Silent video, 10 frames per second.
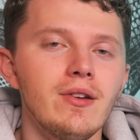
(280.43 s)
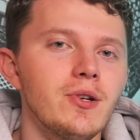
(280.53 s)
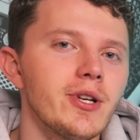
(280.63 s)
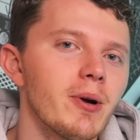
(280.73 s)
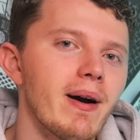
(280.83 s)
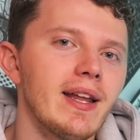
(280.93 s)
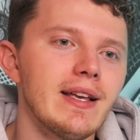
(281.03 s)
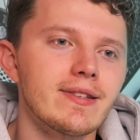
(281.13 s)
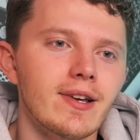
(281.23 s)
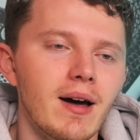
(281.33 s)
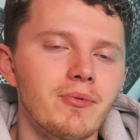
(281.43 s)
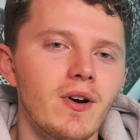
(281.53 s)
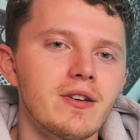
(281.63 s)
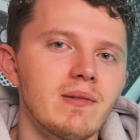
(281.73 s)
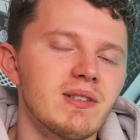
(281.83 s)
2 TB is a good
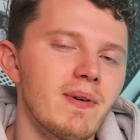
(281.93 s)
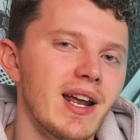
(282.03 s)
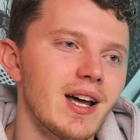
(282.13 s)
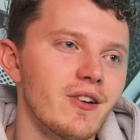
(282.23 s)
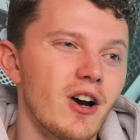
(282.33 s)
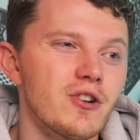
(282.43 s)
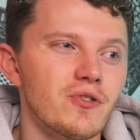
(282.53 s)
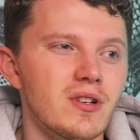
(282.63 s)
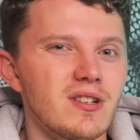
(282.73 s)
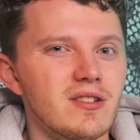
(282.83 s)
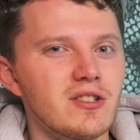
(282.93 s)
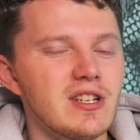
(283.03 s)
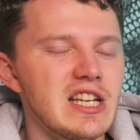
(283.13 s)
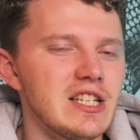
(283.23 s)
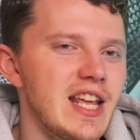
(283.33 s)
upgrade. You're gonna be spending another
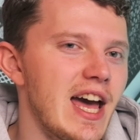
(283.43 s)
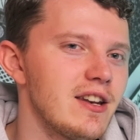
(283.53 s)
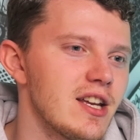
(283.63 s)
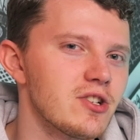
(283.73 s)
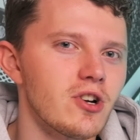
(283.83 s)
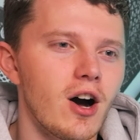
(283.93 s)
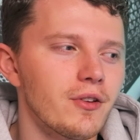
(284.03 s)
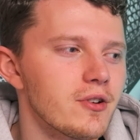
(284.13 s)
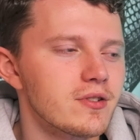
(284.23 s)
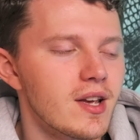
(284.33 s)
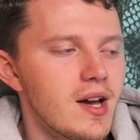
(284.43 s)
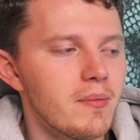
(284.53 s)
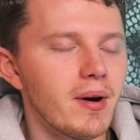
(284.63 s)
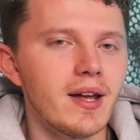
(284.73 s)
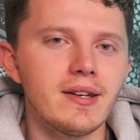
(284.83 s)
$110-ish
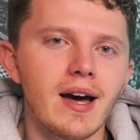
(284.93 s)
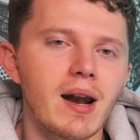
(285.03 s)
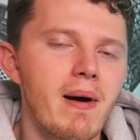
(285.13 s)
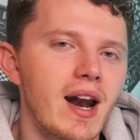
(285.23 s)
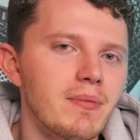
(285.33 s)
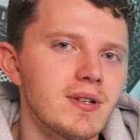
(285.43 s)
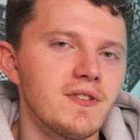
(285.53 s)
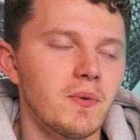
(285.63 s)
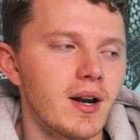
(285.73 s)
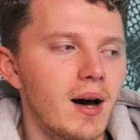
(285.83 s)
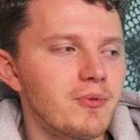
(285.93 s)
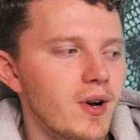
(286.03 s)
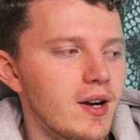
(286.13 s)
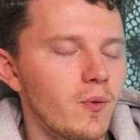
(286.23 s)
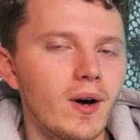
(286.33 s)
but not a bad option if you want to
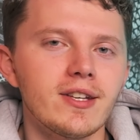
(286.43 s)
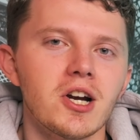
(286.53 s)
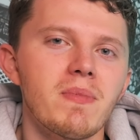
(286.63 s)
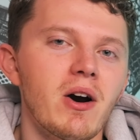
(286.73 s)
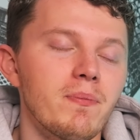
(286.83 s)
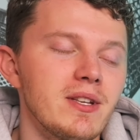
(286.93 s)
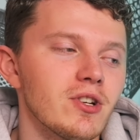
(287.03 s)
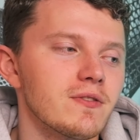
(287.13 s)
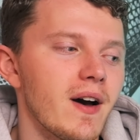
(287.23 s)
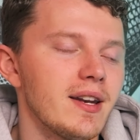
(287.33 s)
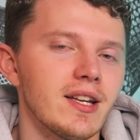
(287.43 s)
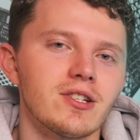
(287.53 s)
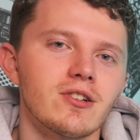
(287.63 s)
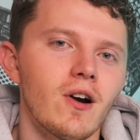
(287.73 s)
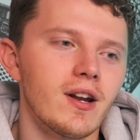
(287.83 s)
upgrade. 1 terabyte will be just fine to get
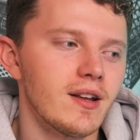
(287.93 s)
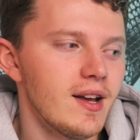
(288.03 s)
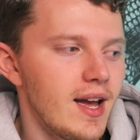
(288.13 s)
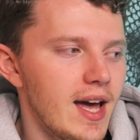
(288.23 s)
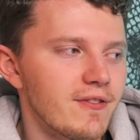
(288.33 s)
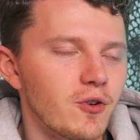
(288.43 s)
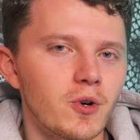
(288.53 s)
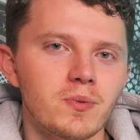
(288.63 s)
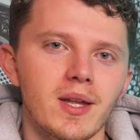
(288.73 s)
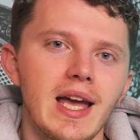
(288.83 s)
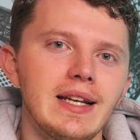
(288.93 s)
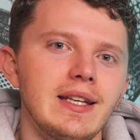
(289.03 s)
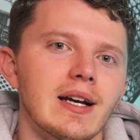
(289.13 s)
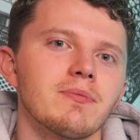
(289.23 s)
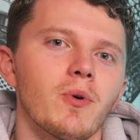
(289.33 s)
you started, and of course with an
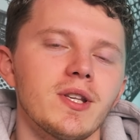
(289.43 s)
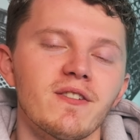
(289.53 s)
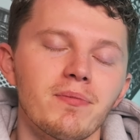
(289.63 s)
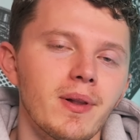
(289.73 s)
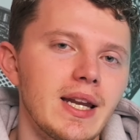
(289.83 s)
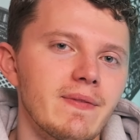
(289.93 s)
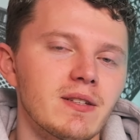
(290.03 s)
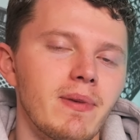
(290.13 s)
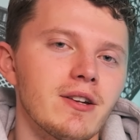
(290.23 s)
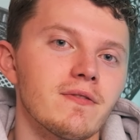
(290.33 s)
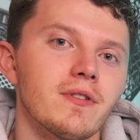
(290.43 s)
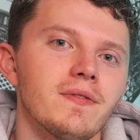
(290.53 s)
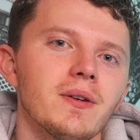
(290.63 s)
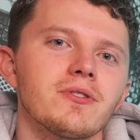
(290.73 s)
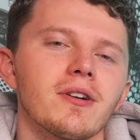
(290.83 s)
ATX board you have plenty of expansion for the
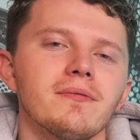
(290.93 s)
future.